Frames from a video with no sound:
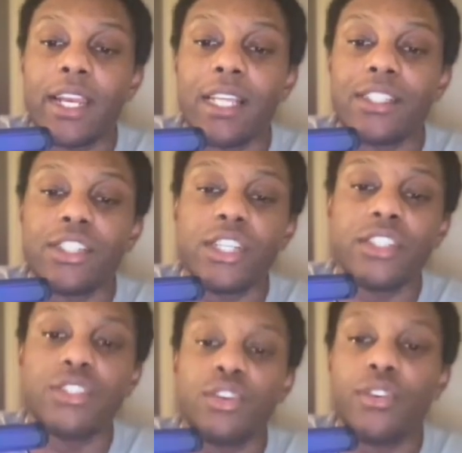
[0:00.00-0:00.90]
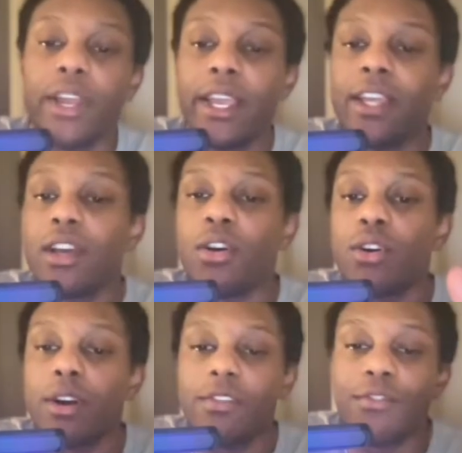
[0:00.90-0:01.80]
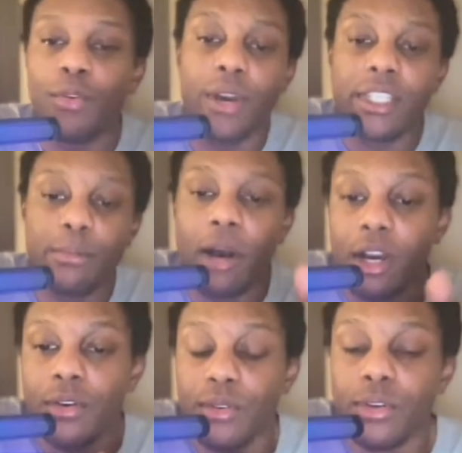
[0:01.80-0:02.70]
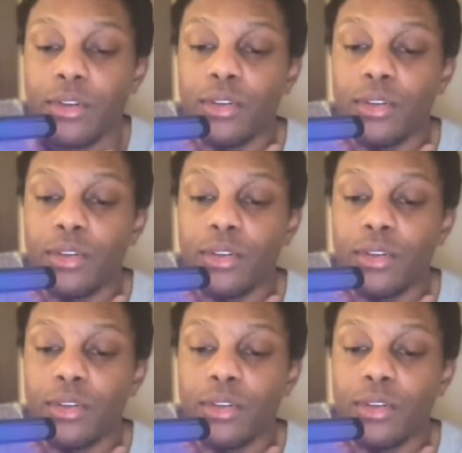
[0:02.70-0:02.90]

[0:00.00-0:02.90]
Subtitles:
and I suggest you create a voice model,